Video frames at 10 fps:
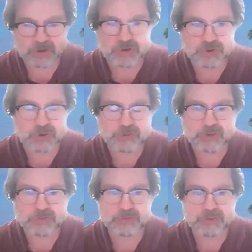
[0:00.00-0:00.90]

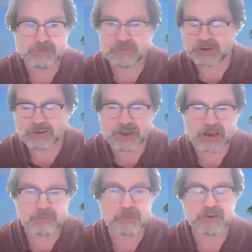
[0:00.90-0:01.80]
conservative, like
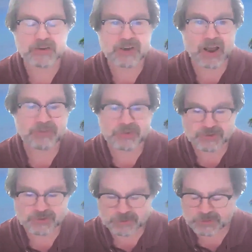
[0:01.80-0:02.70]
Latin Mass Catholic
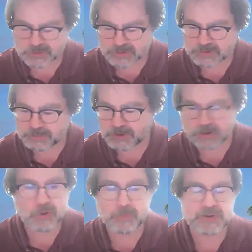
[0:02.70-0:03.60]
circles, but
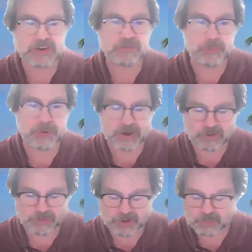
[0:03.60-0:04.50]
in no means everybody
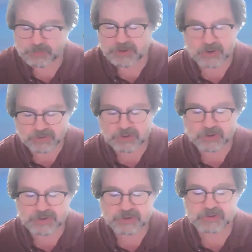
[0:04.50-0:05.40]
over there. But
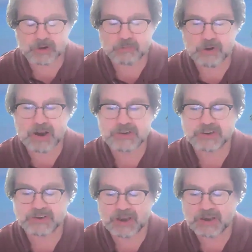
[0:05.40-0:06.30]
there is a rise
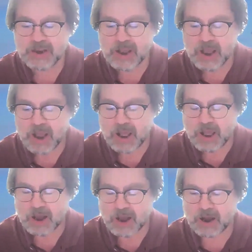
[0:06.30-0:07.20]
in that,
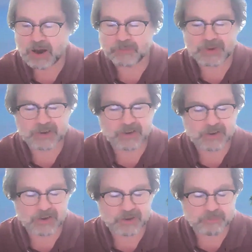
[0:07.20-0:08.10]
in
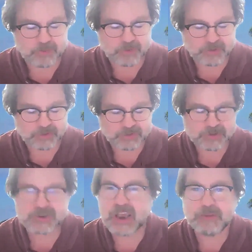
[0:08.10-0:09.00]

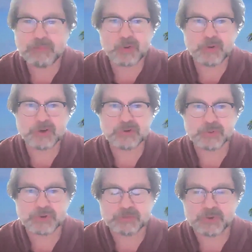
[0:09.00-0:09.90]
scapegoating
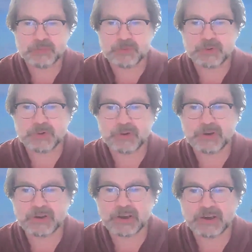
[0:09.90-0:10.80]
Jewish
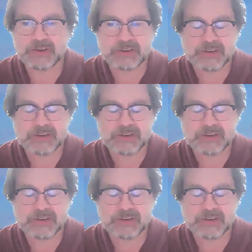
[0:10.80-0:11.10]
people, in